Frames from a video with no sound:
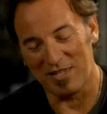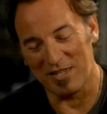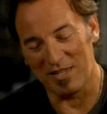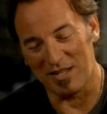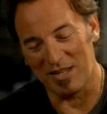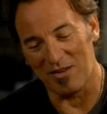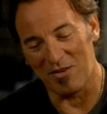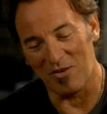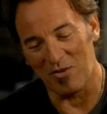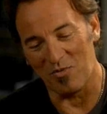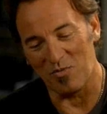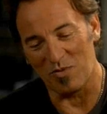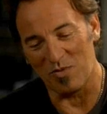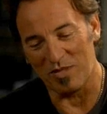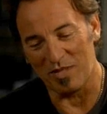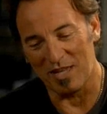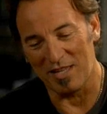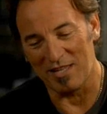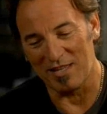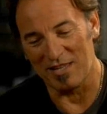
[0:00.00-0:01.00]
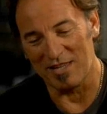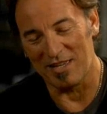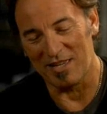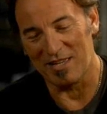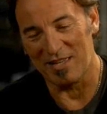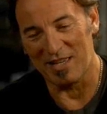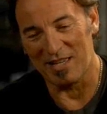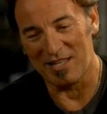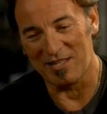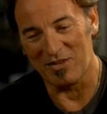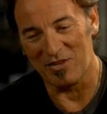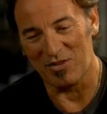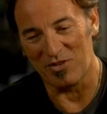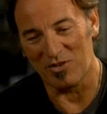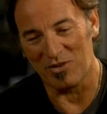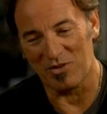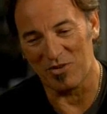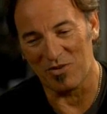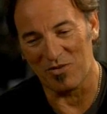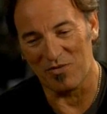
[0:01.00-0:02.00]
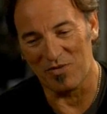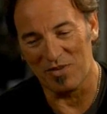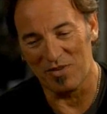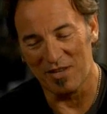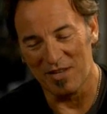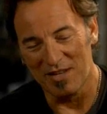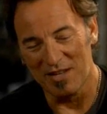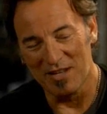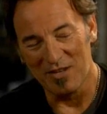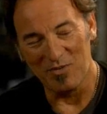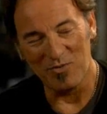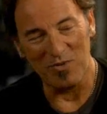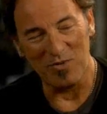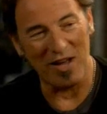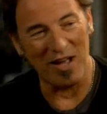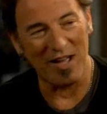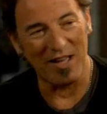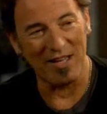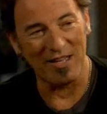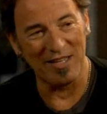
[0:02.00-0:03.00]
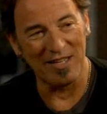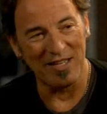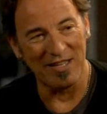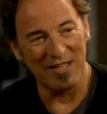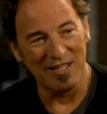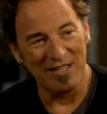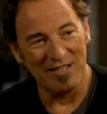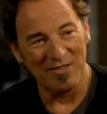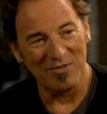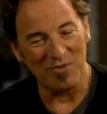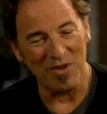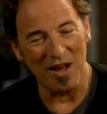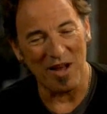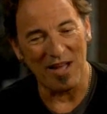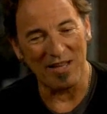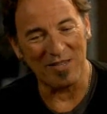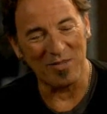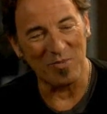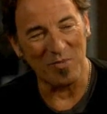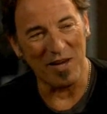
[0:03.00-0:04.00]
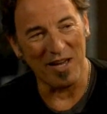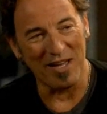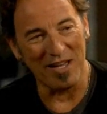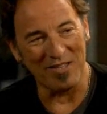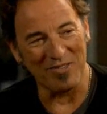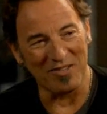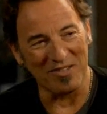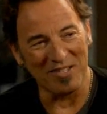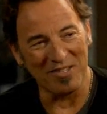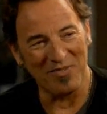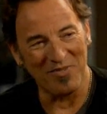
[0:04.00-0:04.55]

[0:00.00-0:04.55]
sitting home with a deserved wry smile on